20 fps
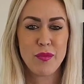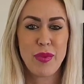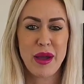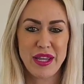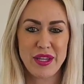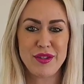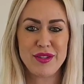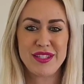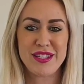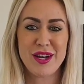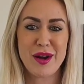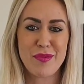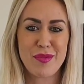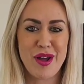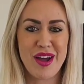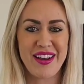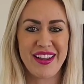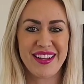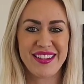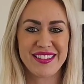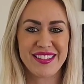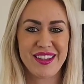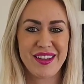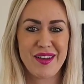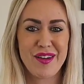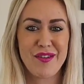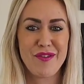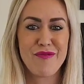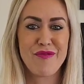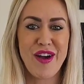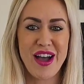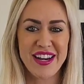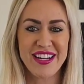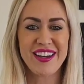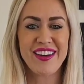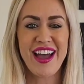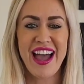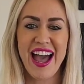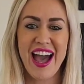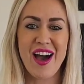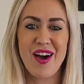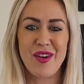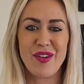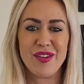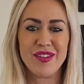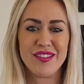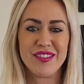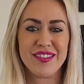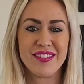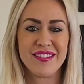by using our product. Find out how.